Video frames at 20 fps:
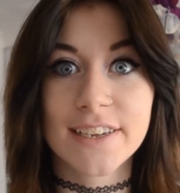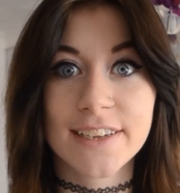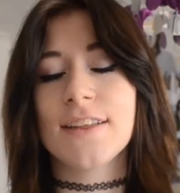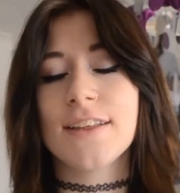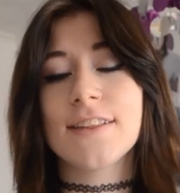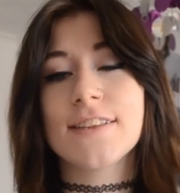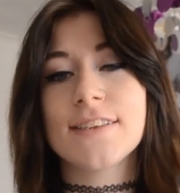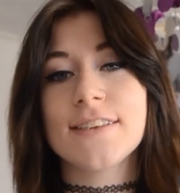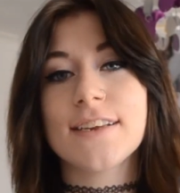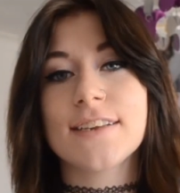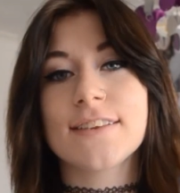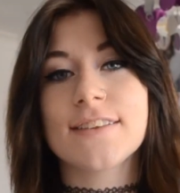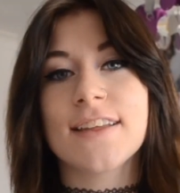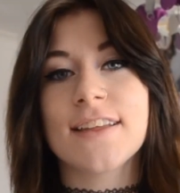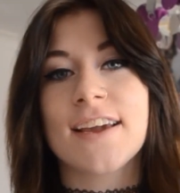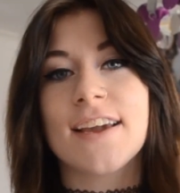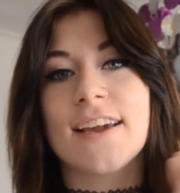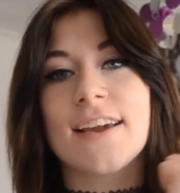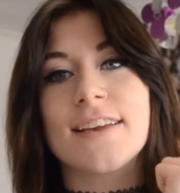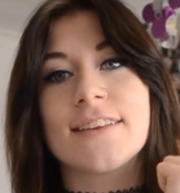Now, the sixth
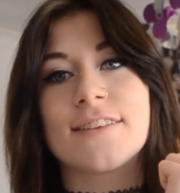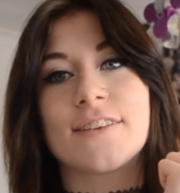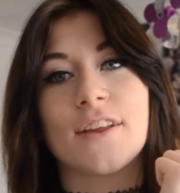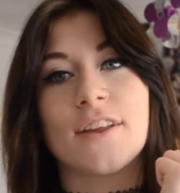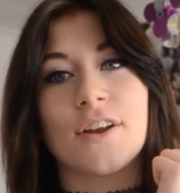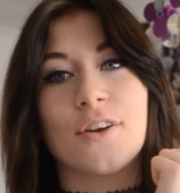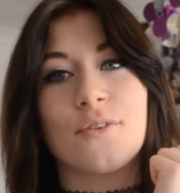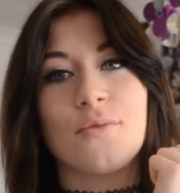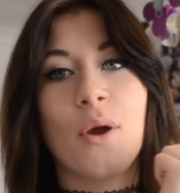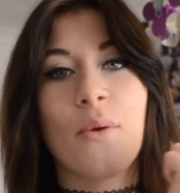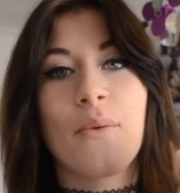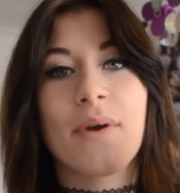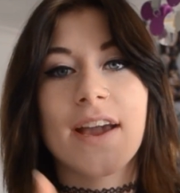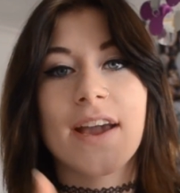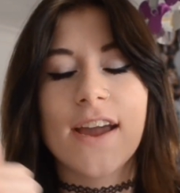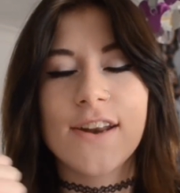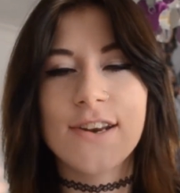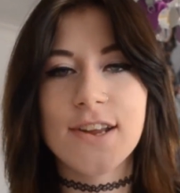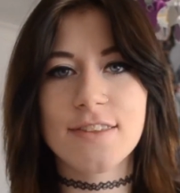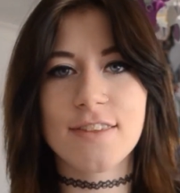thing is growing
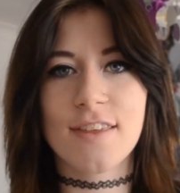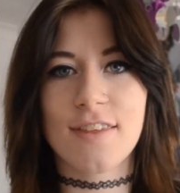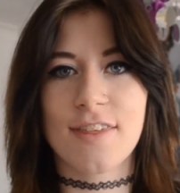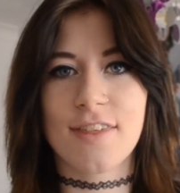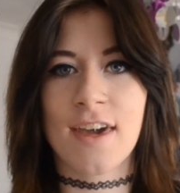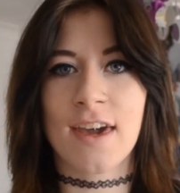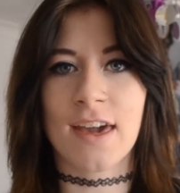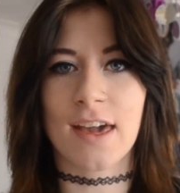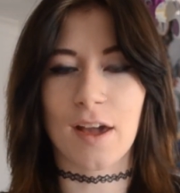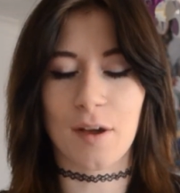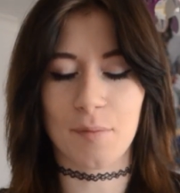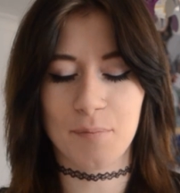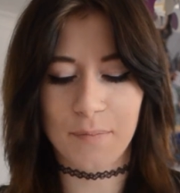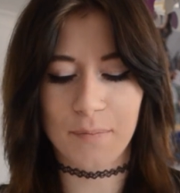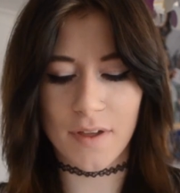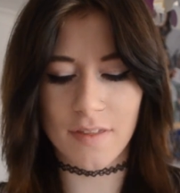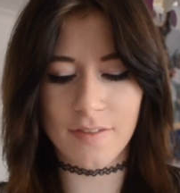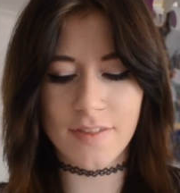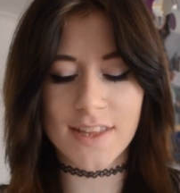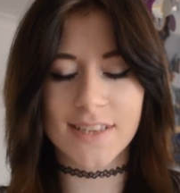another thing,
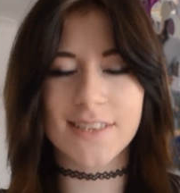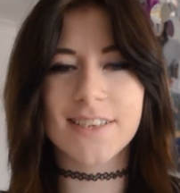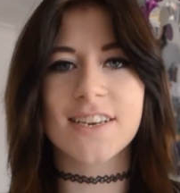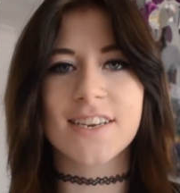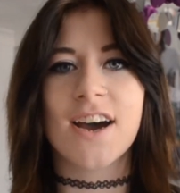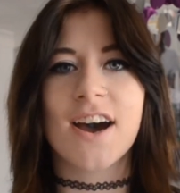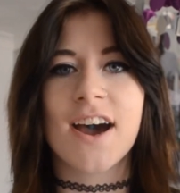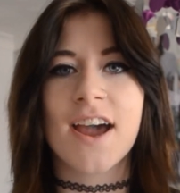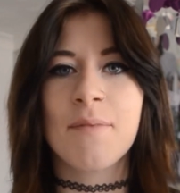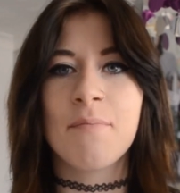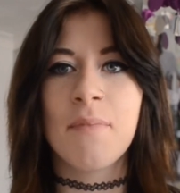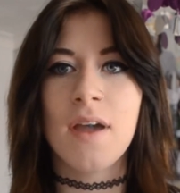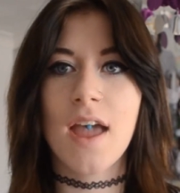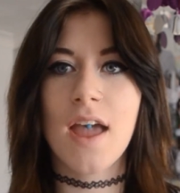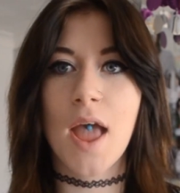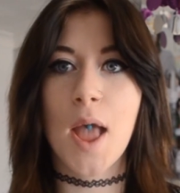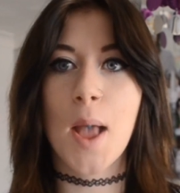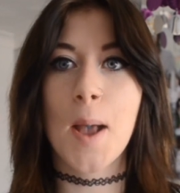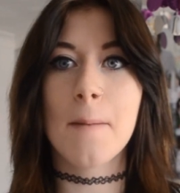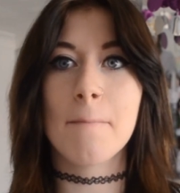but this time,
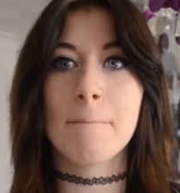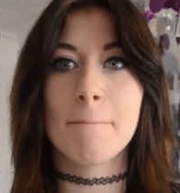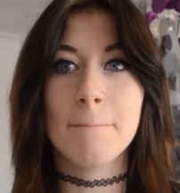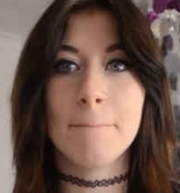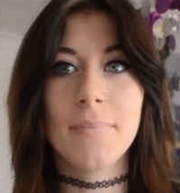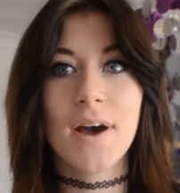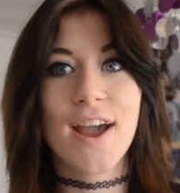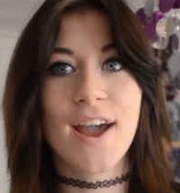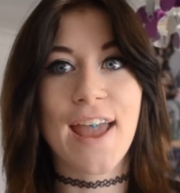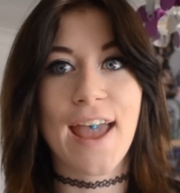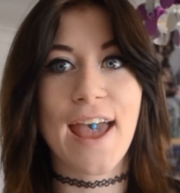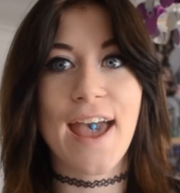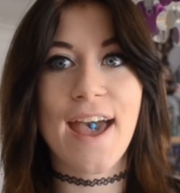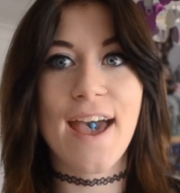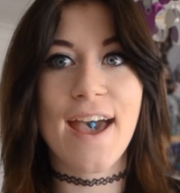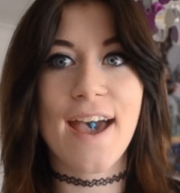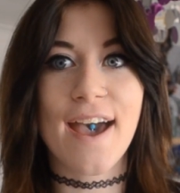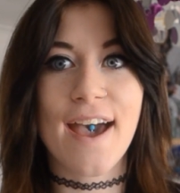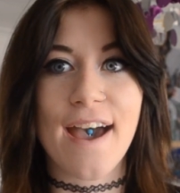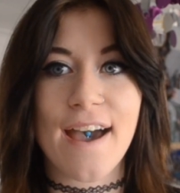my
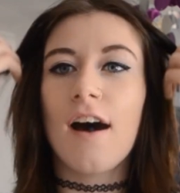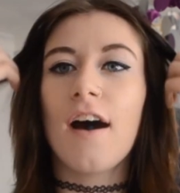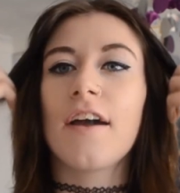hair!